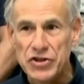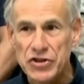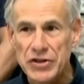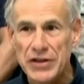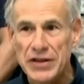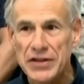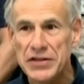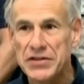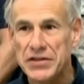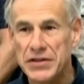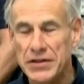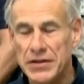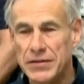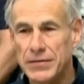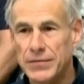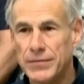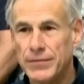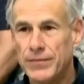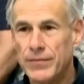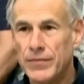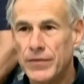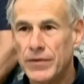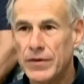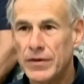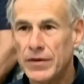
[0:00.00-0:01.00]
listed,
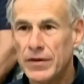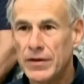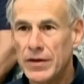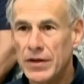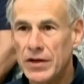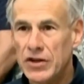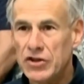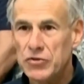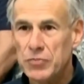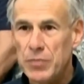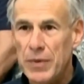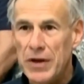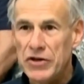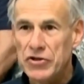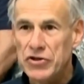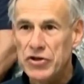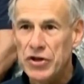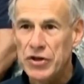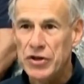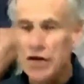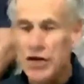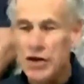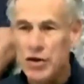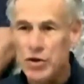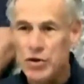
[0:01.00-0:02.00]
especially
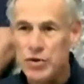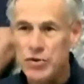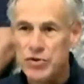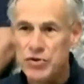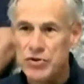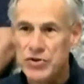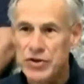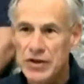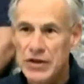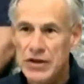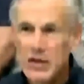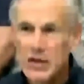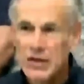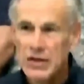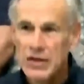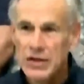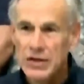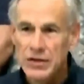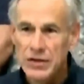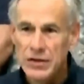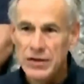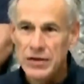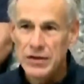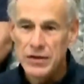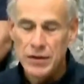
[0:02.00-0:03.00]
those
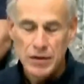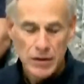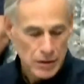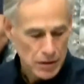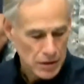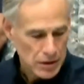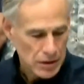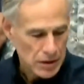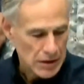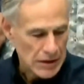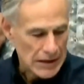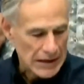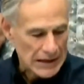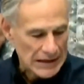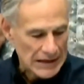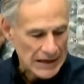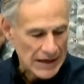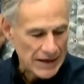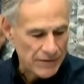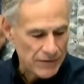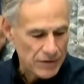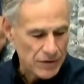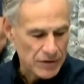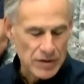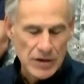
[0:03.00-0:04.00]
uh,
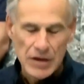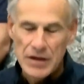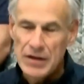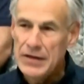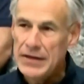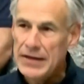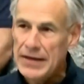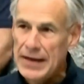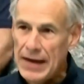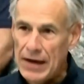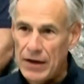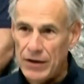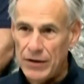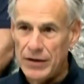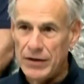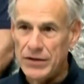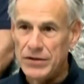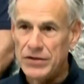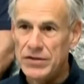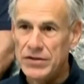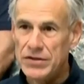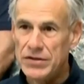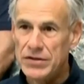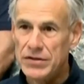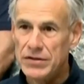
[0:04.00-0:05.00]
11
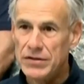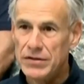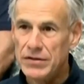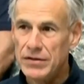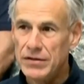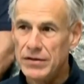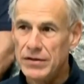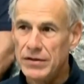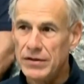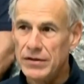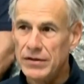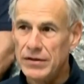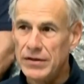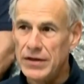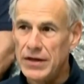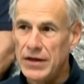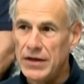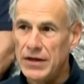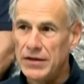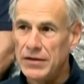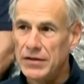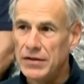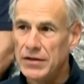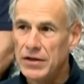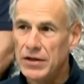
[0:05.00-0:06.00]
counties
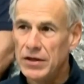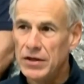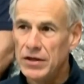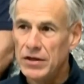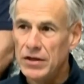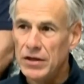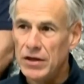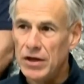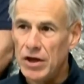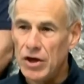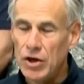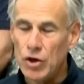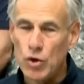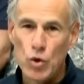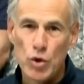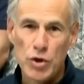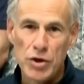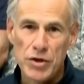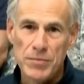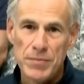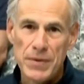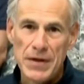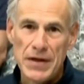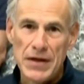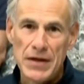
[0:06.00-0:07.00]
that are going
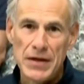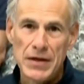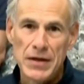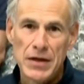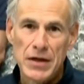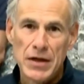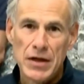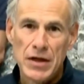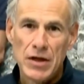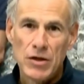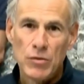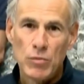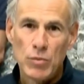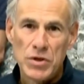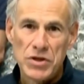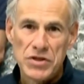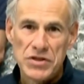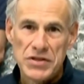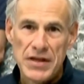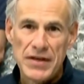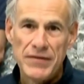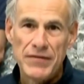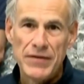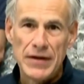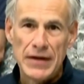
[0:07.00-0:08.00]
to be
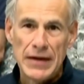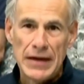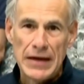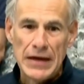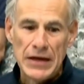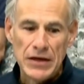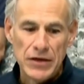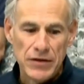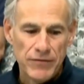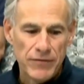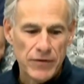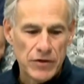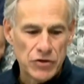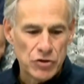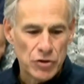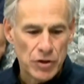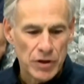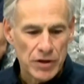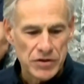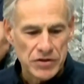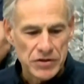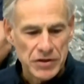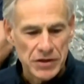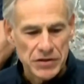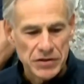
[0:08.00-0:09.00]
receiving individual
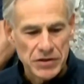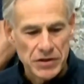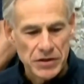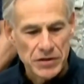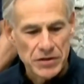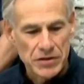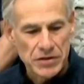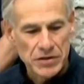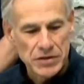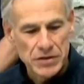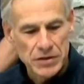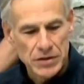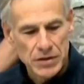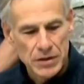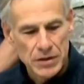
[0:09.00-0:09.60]
assistance